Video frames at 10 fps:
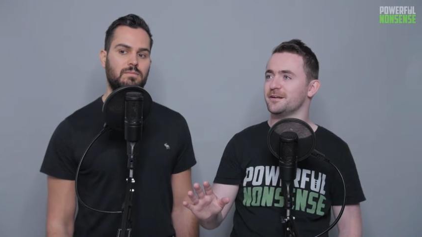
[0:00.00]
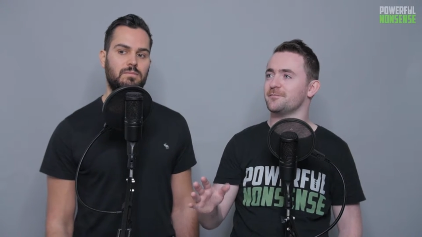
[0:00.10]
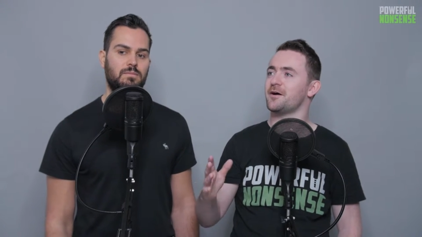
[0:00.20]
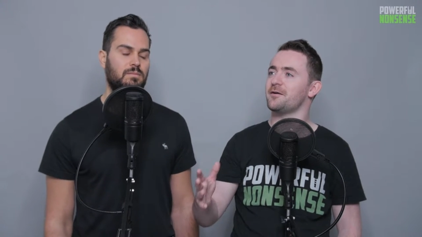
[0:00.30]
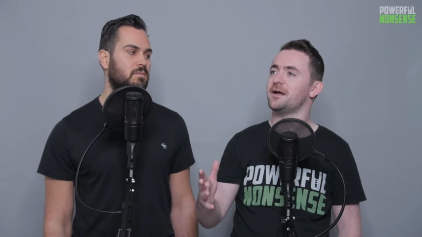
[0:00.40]
Speaker 1: And
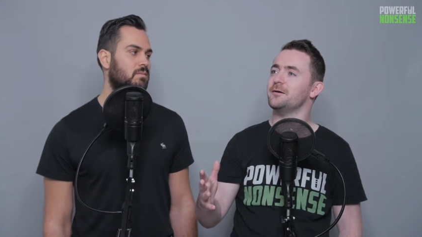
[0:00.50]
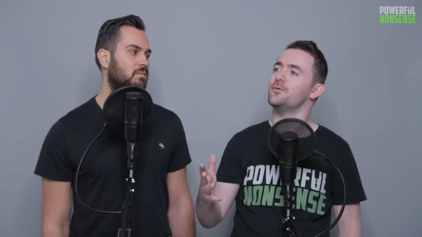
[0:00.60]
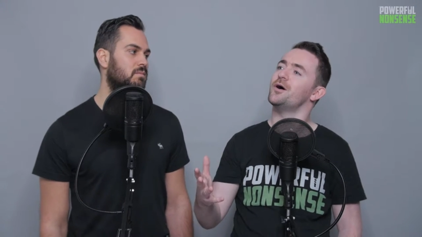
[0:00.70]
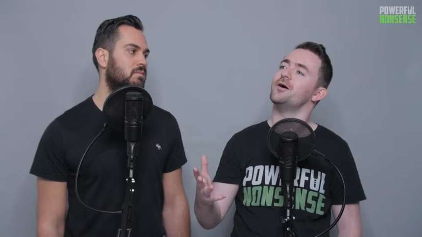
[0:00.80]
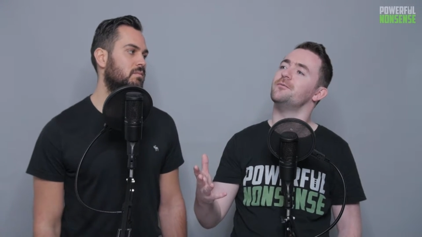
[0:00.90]
I'm kind of like,
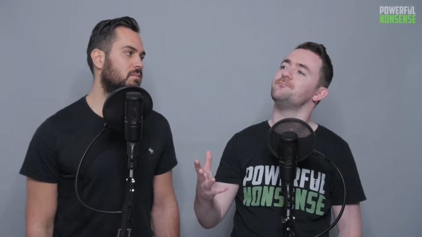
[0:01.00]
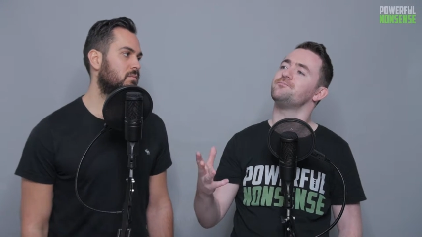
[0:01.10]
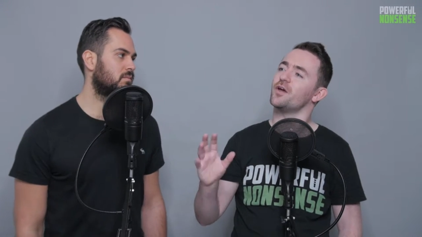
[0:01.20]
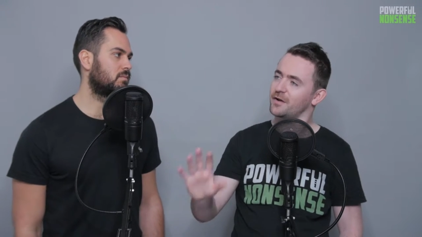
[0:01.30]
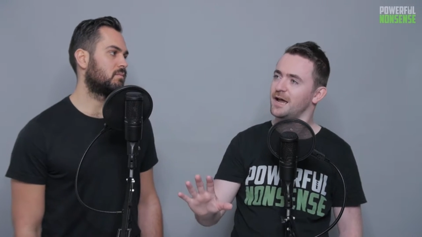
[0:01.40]
well,
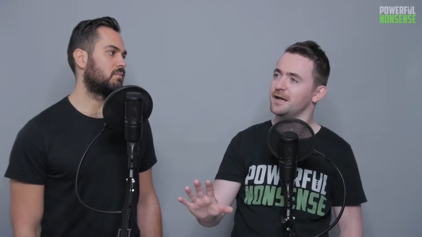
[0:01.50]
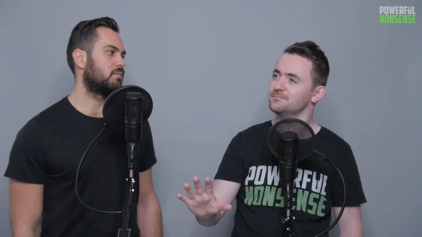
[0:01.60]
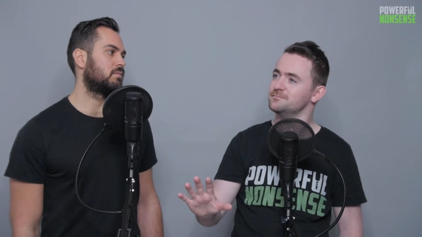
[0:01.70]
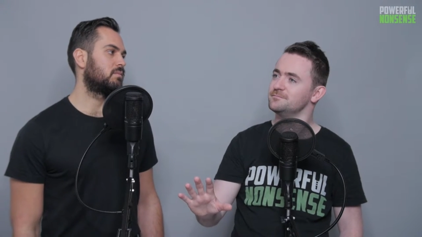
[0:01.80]
okay,